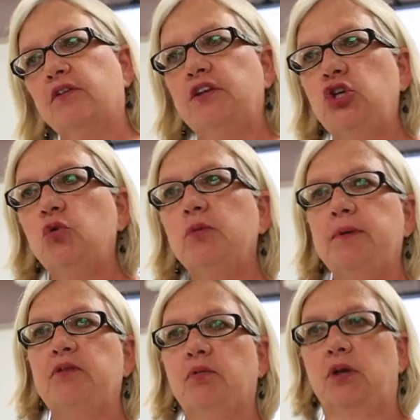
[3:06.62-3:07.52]
then you would
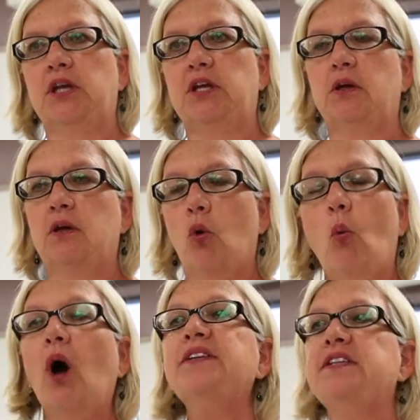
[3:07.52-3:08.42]
be really
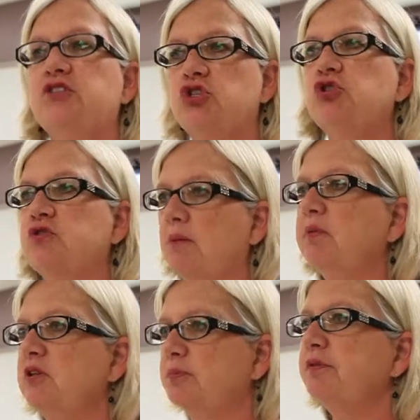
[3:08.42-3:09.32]
wanting to do
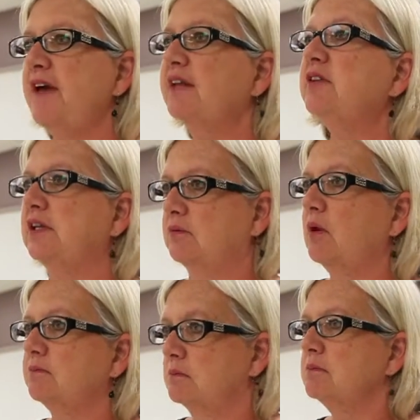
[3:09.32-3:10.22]
something to prevent it.
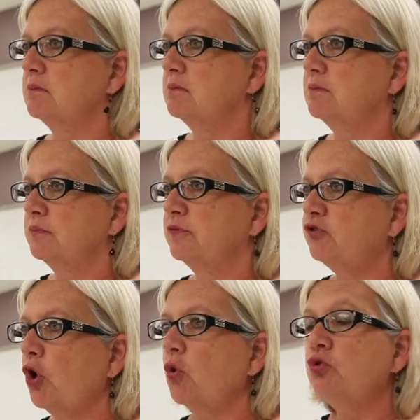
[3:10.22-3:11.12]

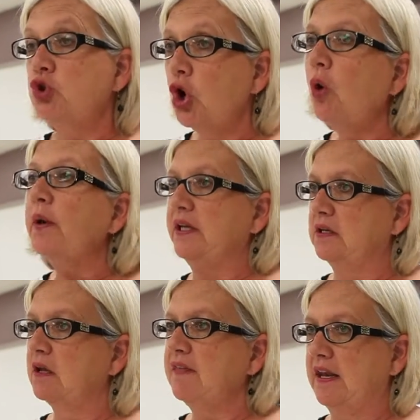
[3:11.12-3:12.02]
So
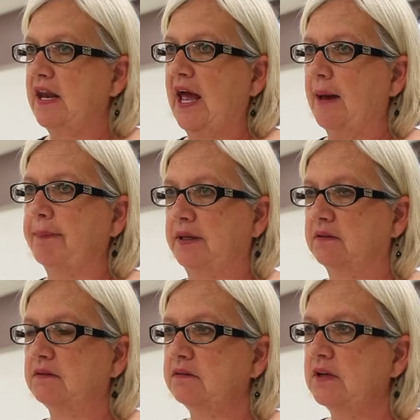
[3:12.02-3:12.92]
knowing that it
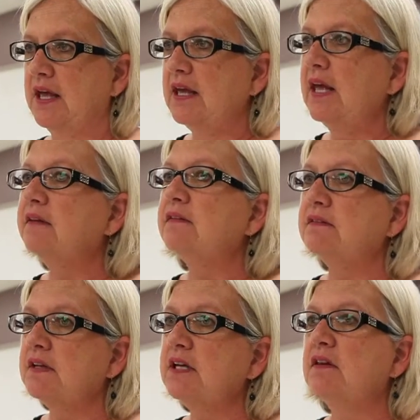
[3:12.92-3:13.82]
happens and
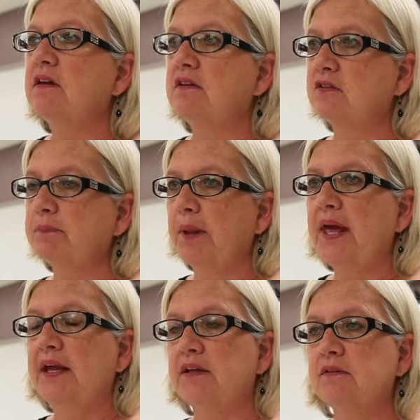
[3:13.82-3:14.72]
seeing the
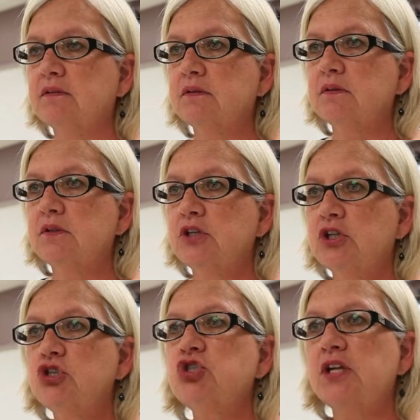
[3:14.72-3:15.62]
displays
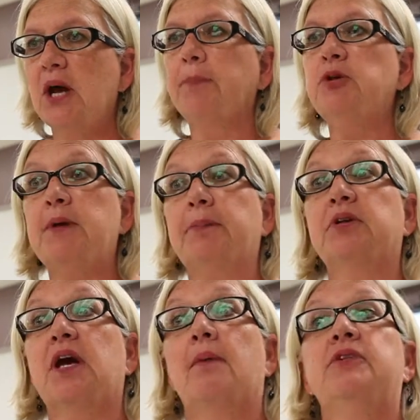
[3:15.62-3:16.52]
should help you be able
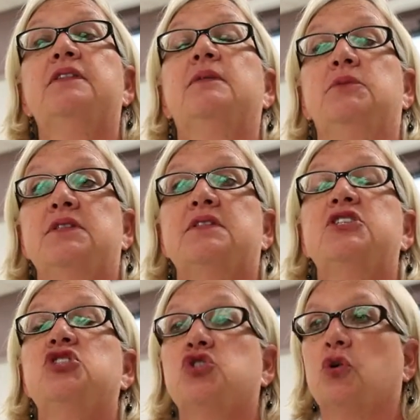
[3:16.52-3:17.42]
to come to some
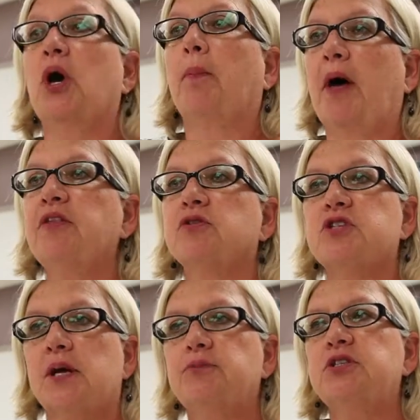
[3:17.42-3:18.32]
decisions or help others
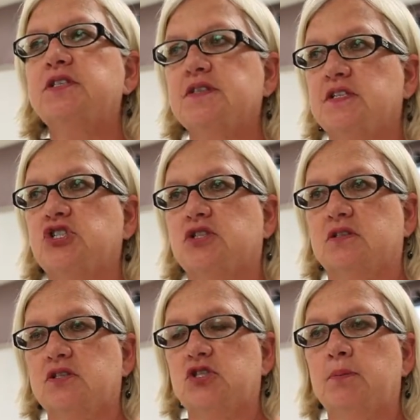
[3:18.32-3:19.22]
come to
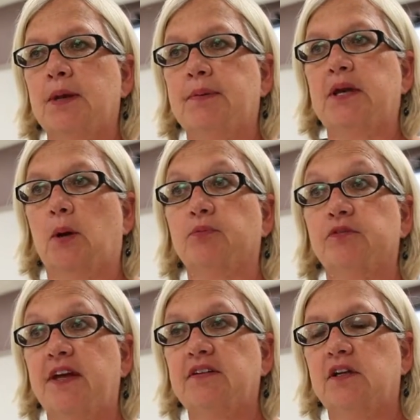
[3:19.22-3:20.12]
decisions to maybe help
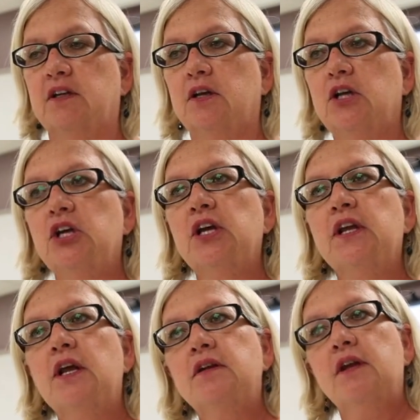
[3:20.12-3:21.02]
prevent it.
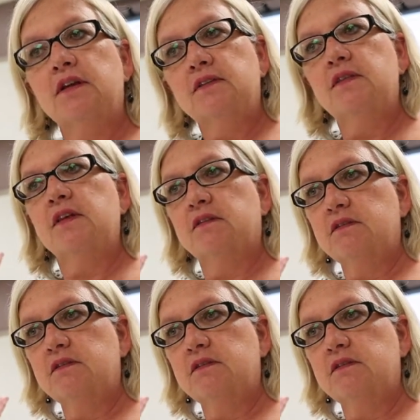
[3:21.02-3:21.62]
Does this